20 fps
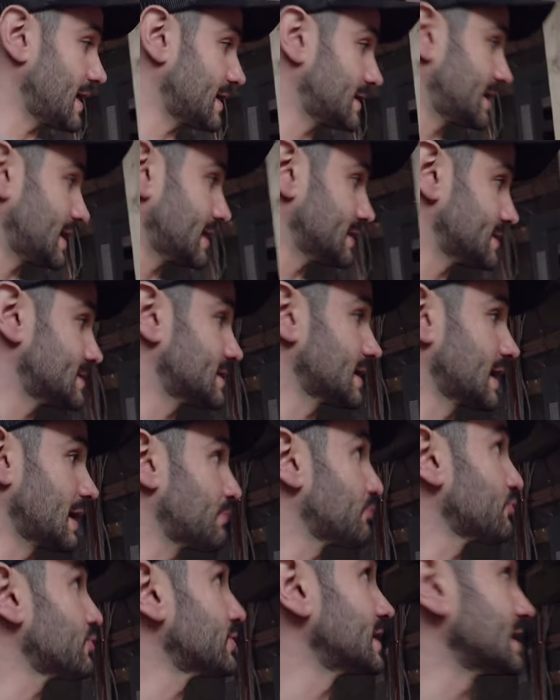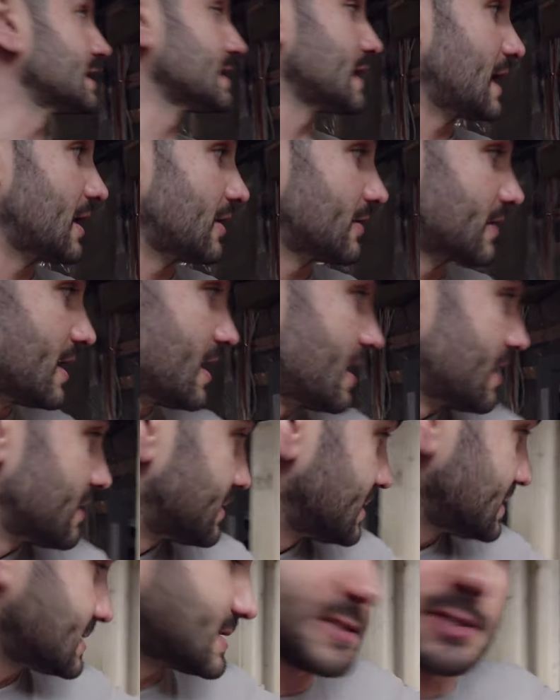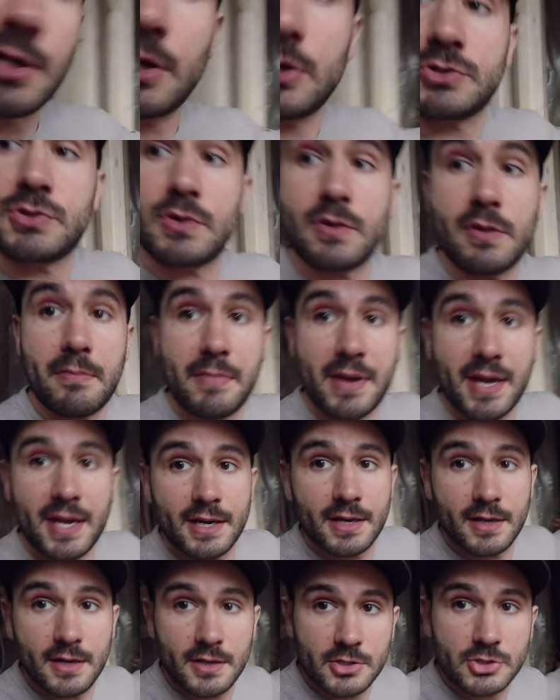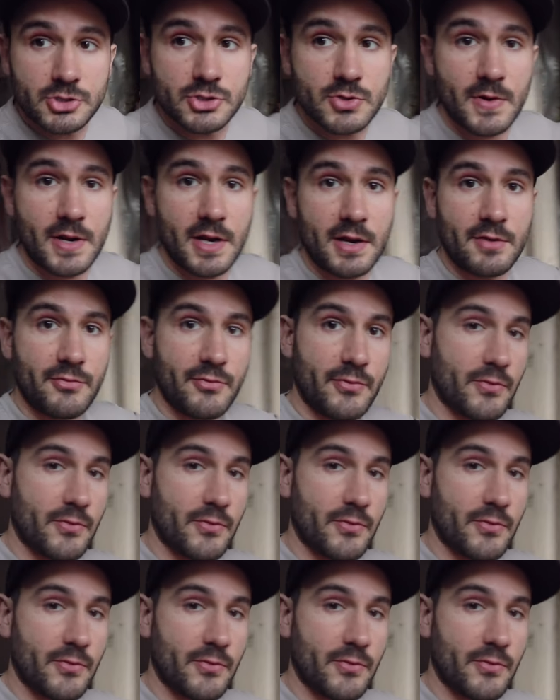that tends to get pretty loud. This is also the main drain